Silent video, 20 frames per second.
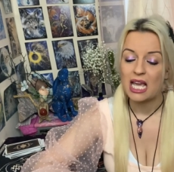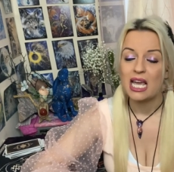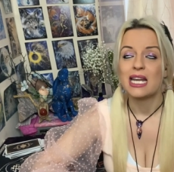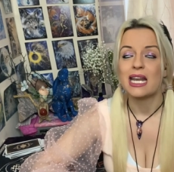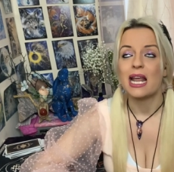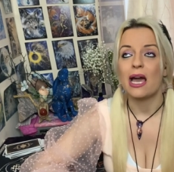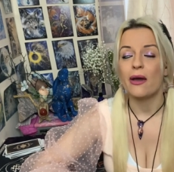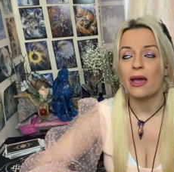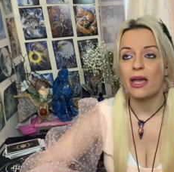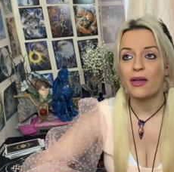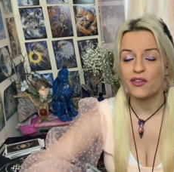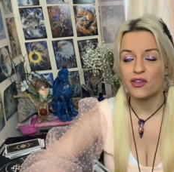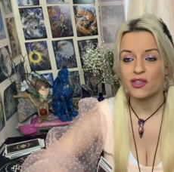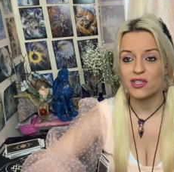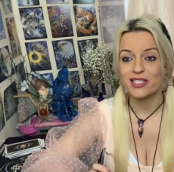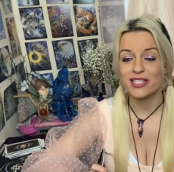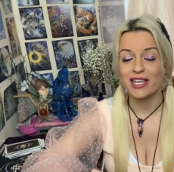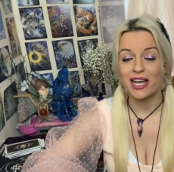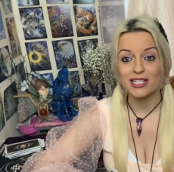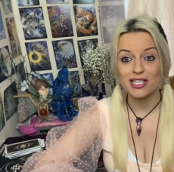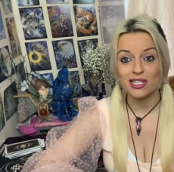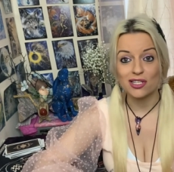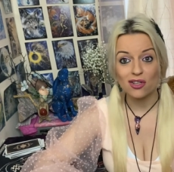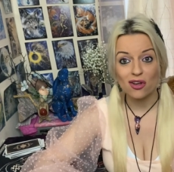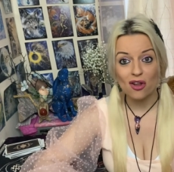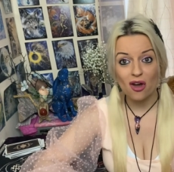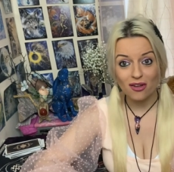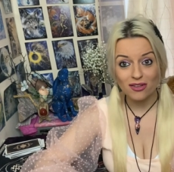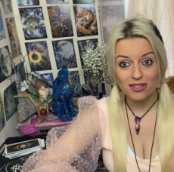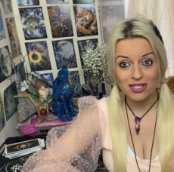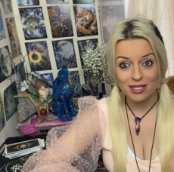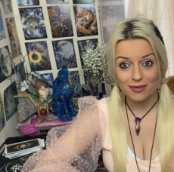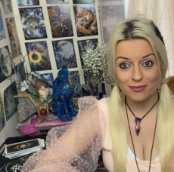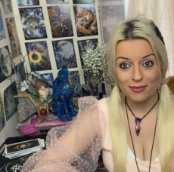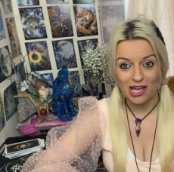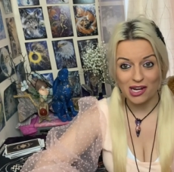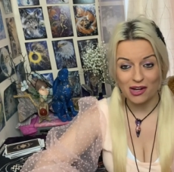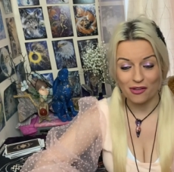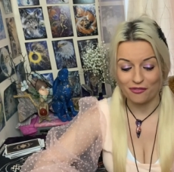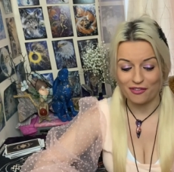Now, if you decided not to
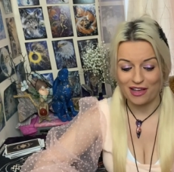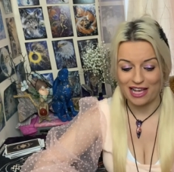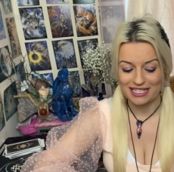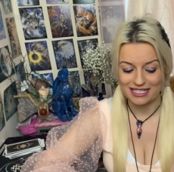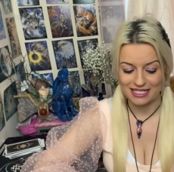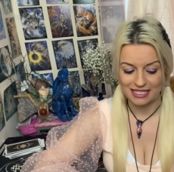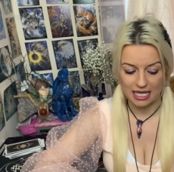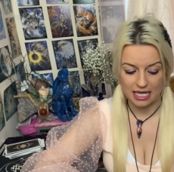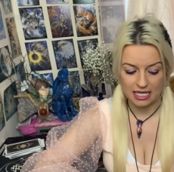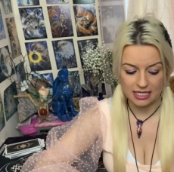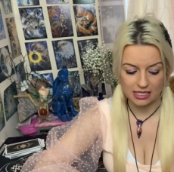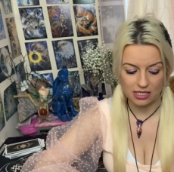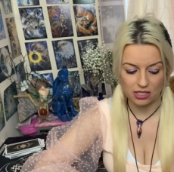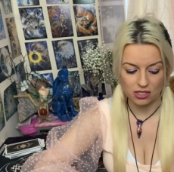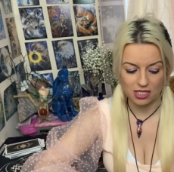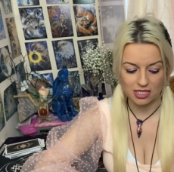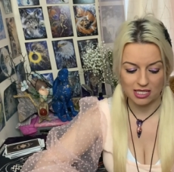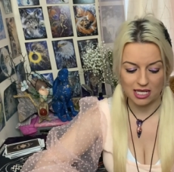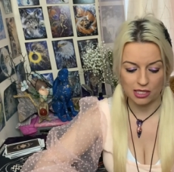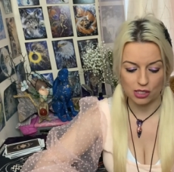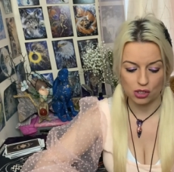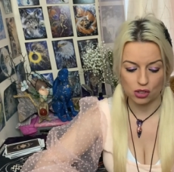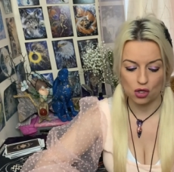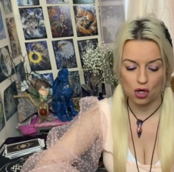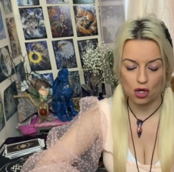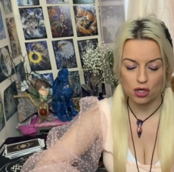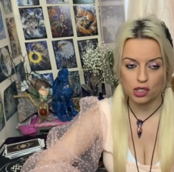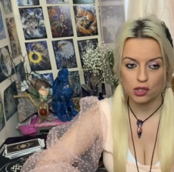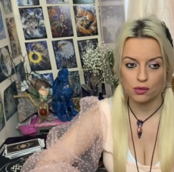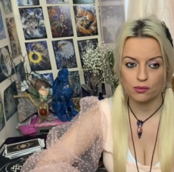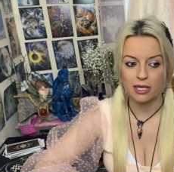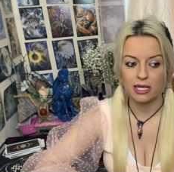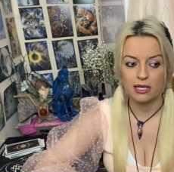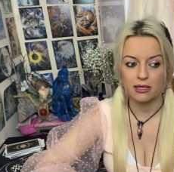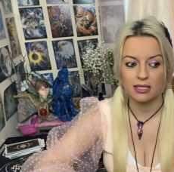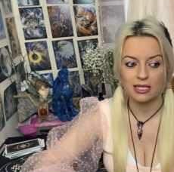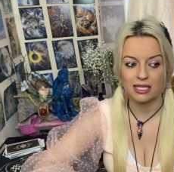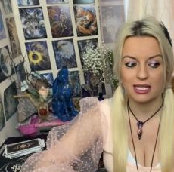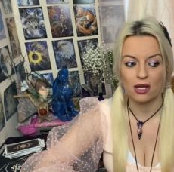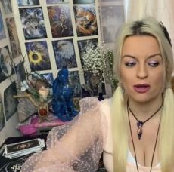manifest this and you decided not to work
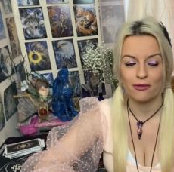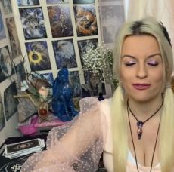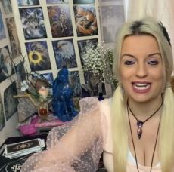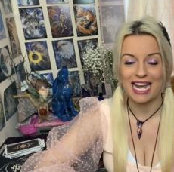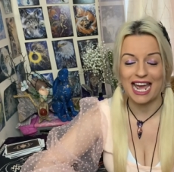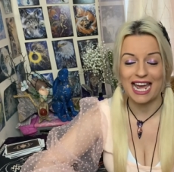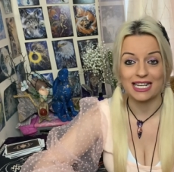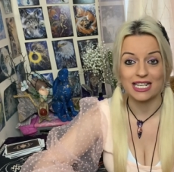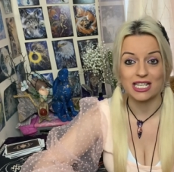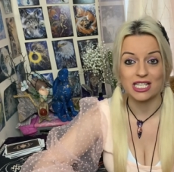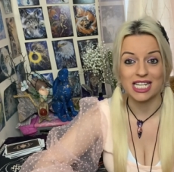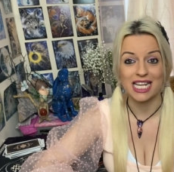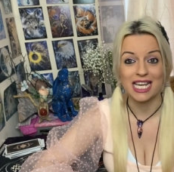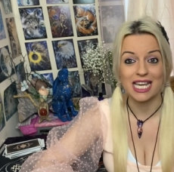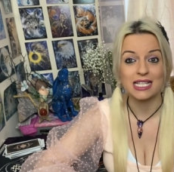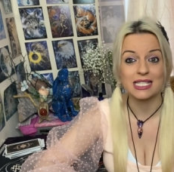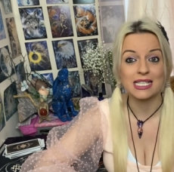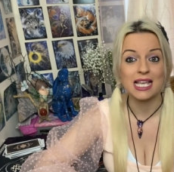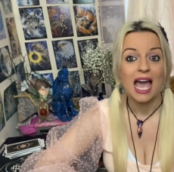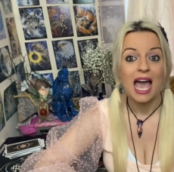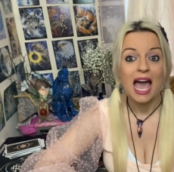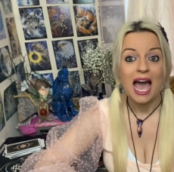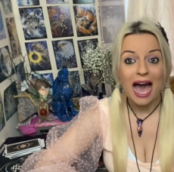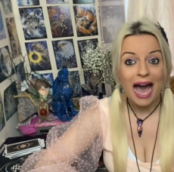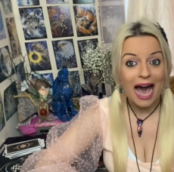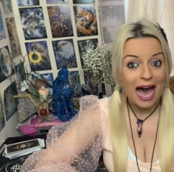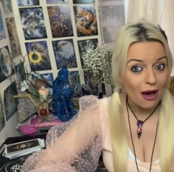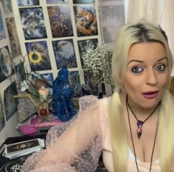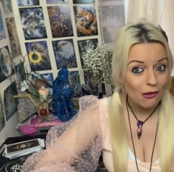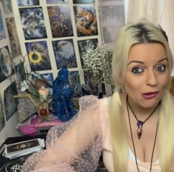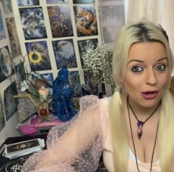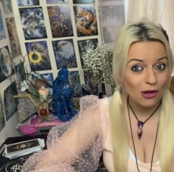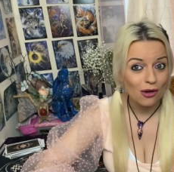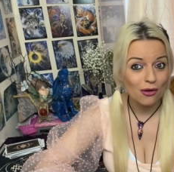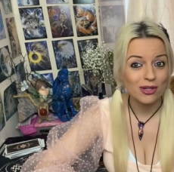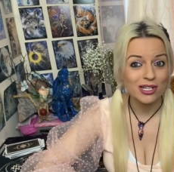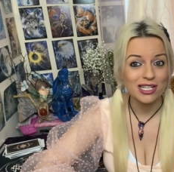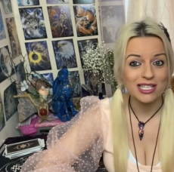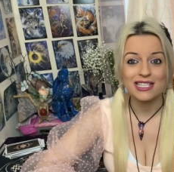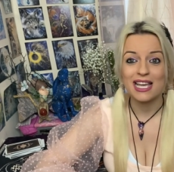with the current energies, how long
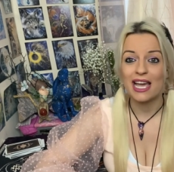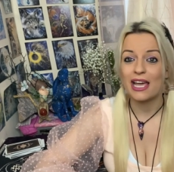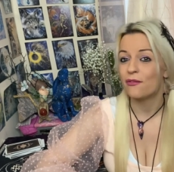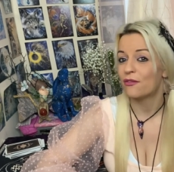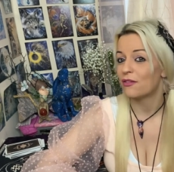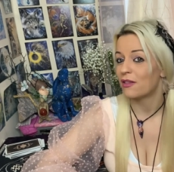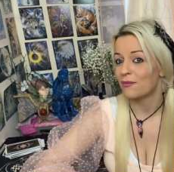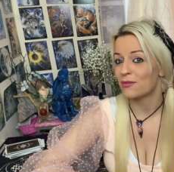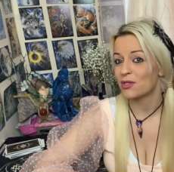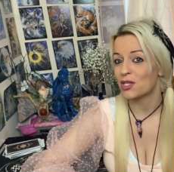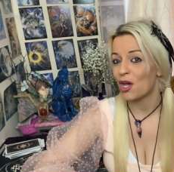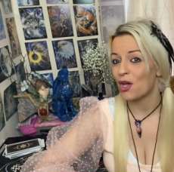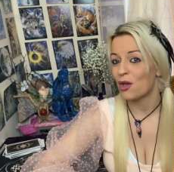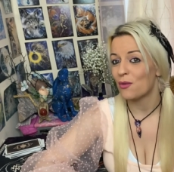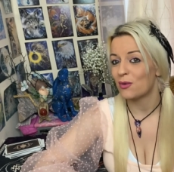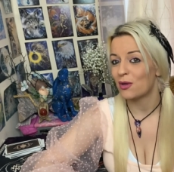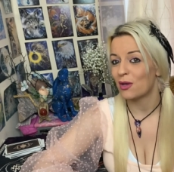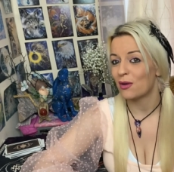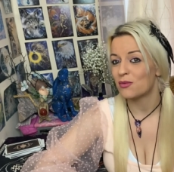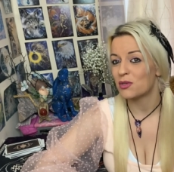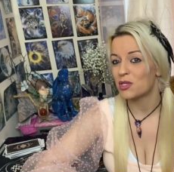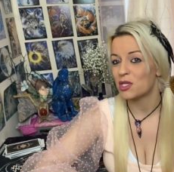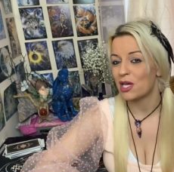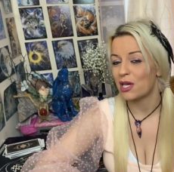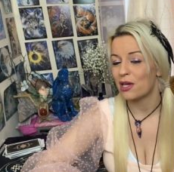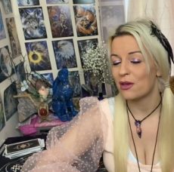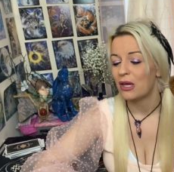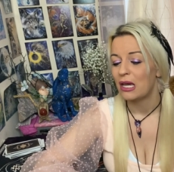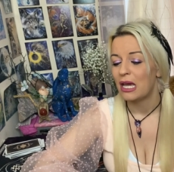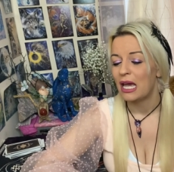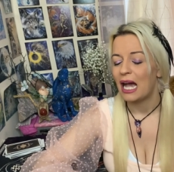would it take for them to open up to you?